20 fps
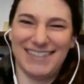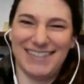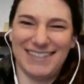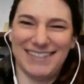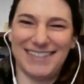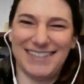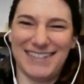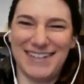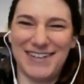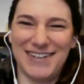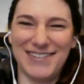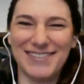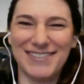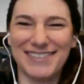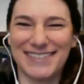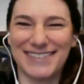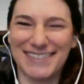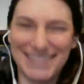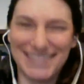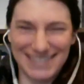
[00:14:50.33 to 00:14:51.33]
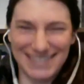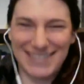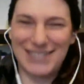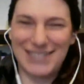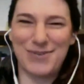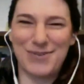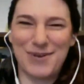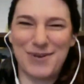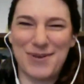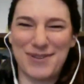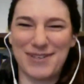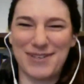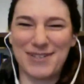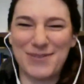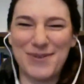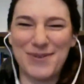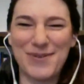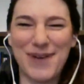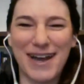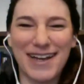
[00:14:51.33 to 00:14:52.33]
do
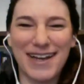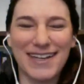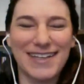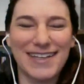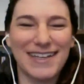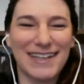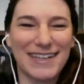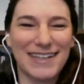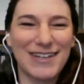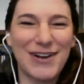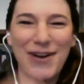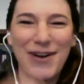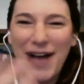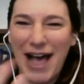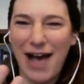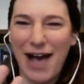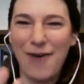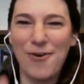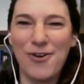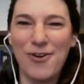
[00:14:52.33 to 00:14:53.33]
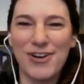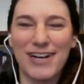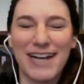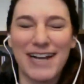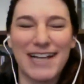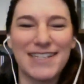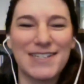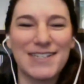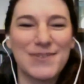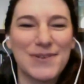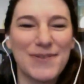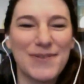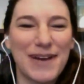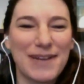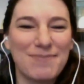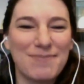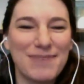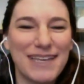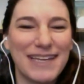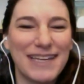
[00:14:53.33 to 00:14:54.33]
we want to, how organized do we want
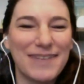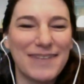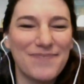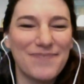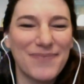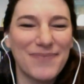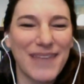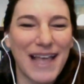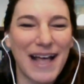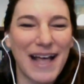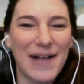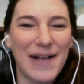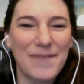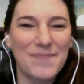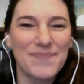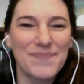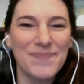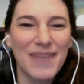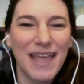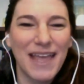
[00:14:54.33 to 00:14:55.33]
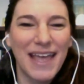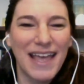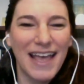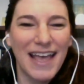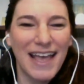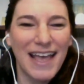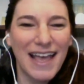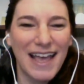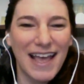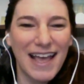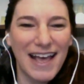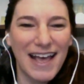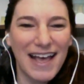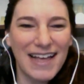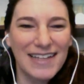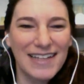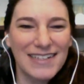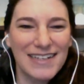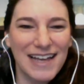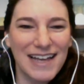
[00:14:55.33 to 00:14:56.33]
to be?
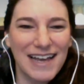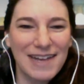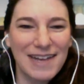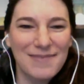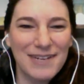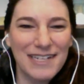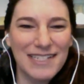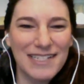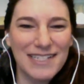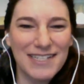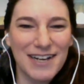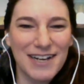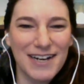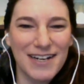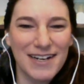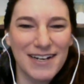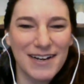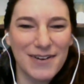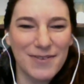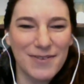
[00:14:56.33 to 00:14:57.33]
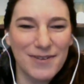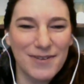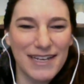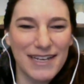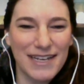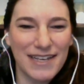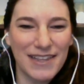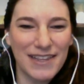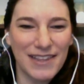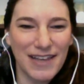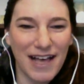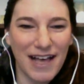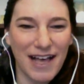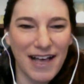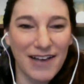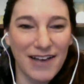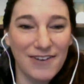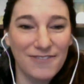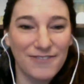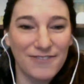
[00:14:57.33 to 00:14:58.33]
And I'm going to start with
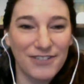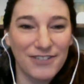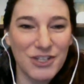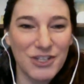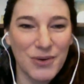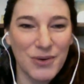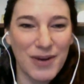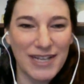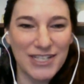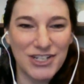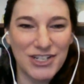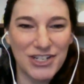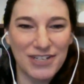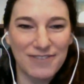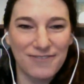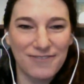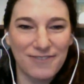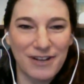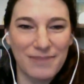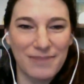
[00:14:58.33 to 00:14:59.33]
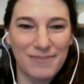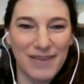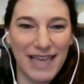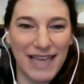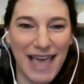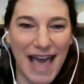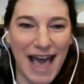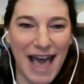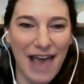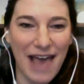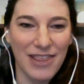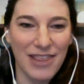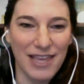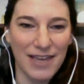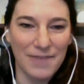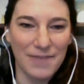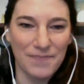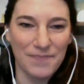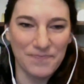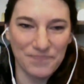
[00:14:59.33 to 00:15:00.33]
our first question from
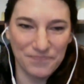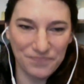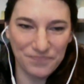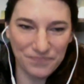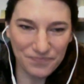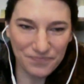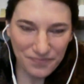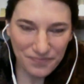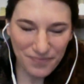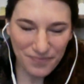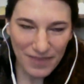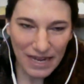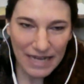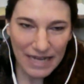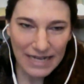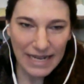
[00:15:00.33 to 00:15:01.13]
Kathy. And